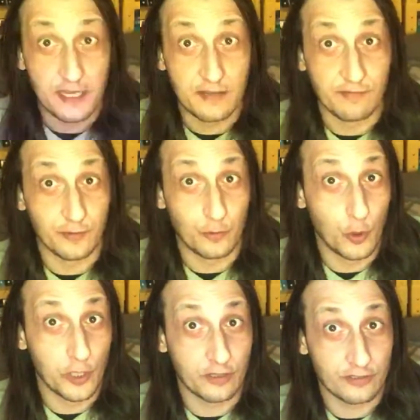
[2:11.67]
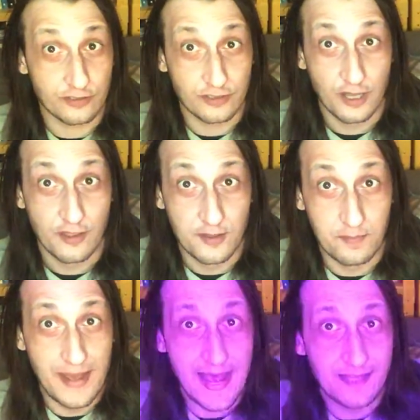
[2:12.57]
if it works. The
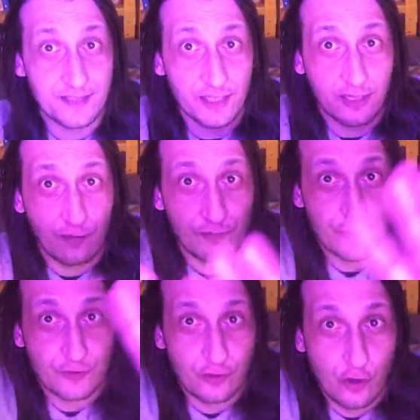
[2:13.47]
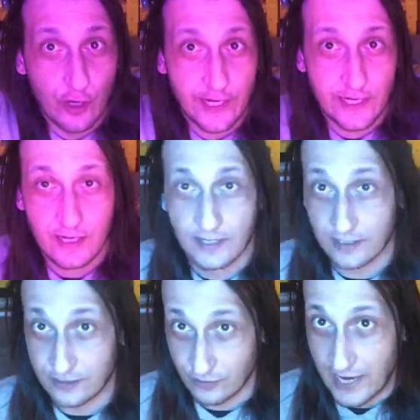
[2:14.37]
magic of the soy.
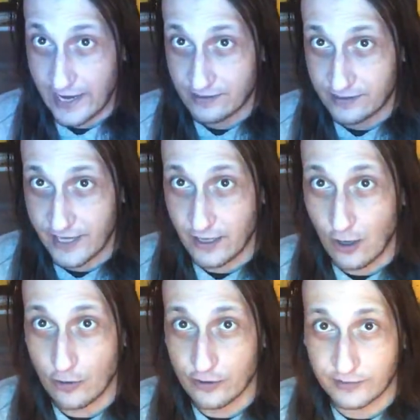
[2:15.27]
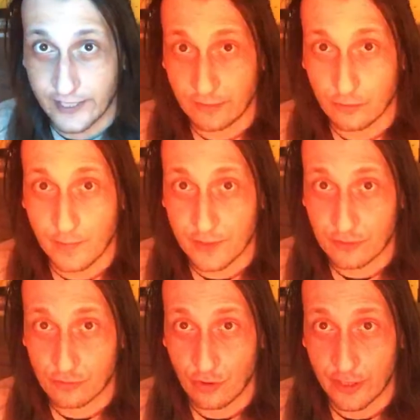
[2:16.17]
Because you guys say, oh, you take too much
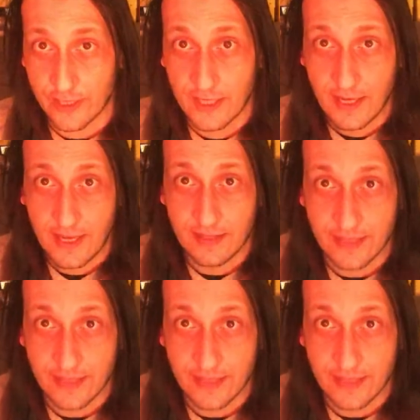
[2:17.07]
soy and